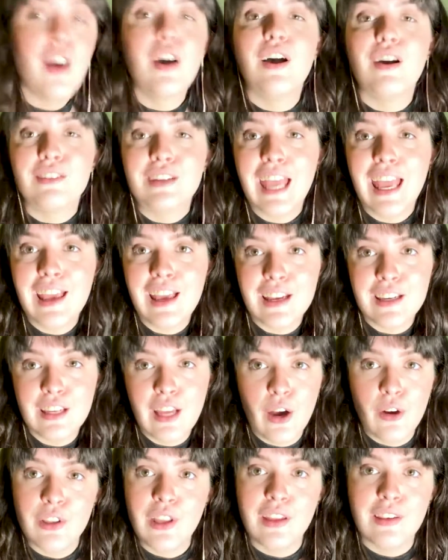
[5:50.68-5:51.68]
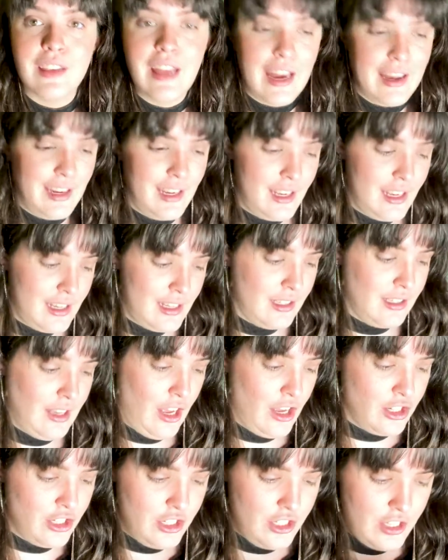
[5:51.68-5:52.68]
Okay, and now that that is
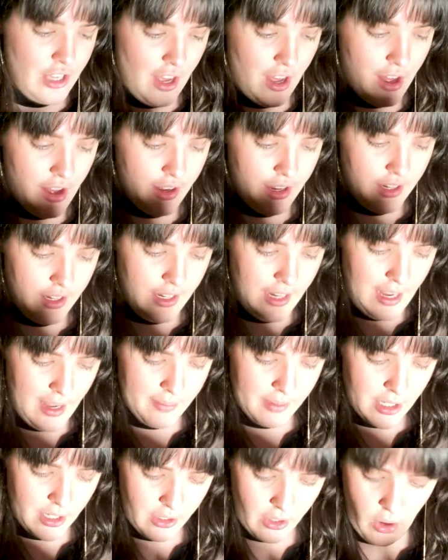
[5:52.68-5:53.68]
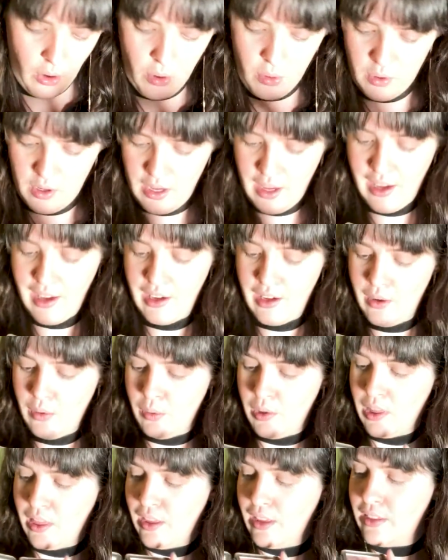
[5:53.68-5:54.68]
done, I'm gonna go in
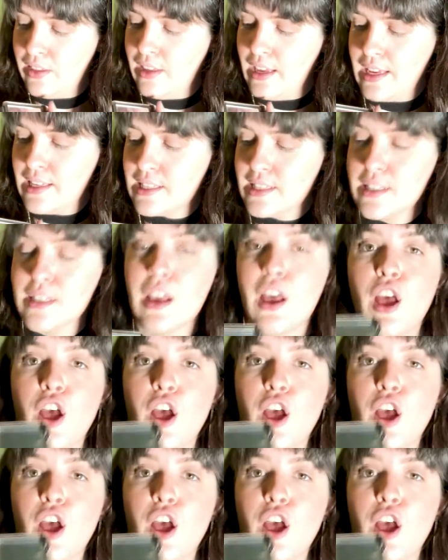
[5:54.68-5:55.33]
with this